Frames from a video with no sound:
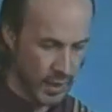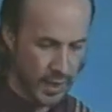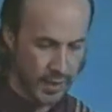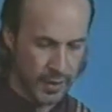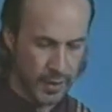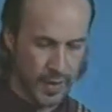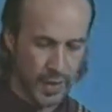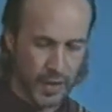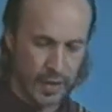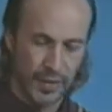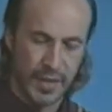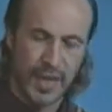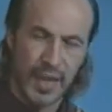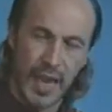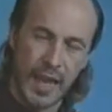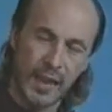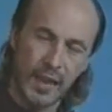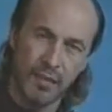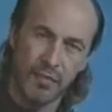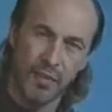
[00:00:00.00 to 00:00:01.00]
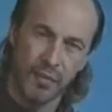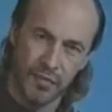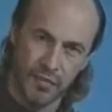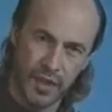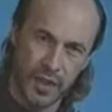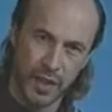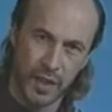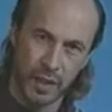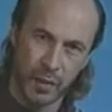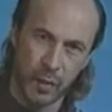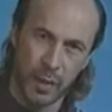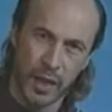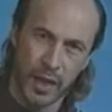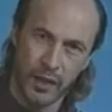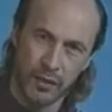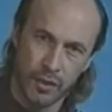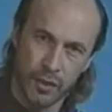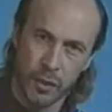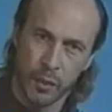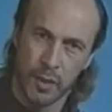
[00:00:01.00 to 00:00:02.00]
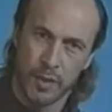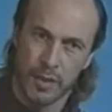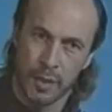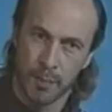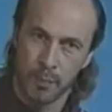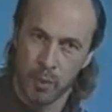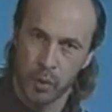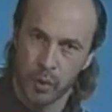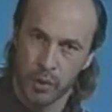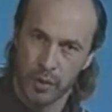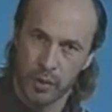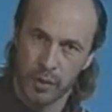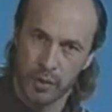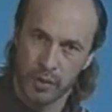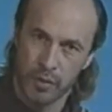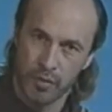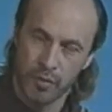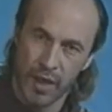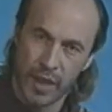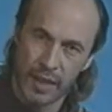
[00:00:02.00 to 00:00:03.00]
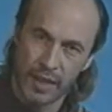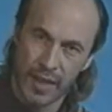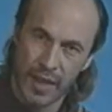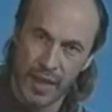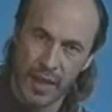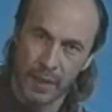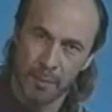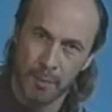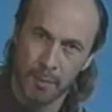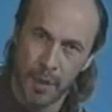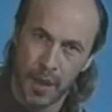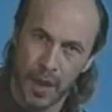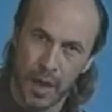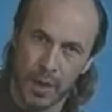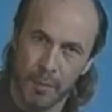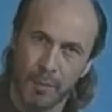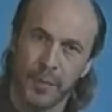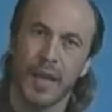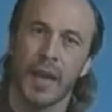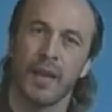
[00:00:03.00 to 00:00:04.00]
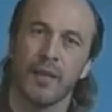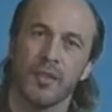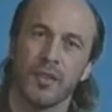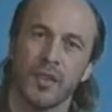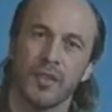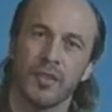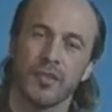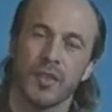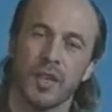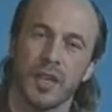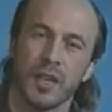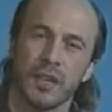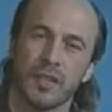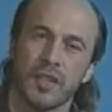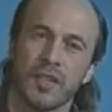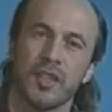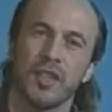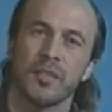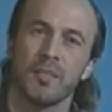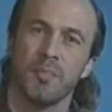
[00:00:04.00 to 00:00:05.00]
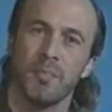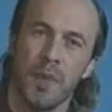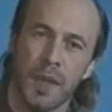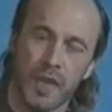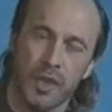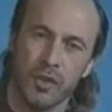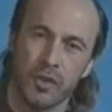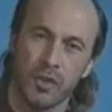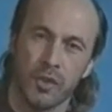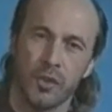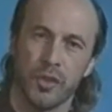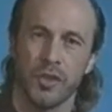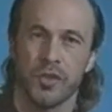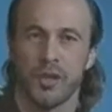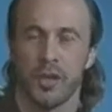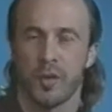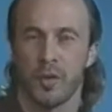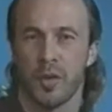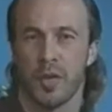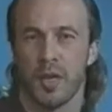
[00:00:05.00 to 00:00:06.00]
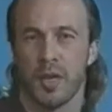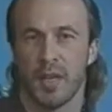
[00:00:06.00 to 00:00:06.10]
That at the end of a figure, what I do is I put the right hand palm down on the strings to just make sure there's no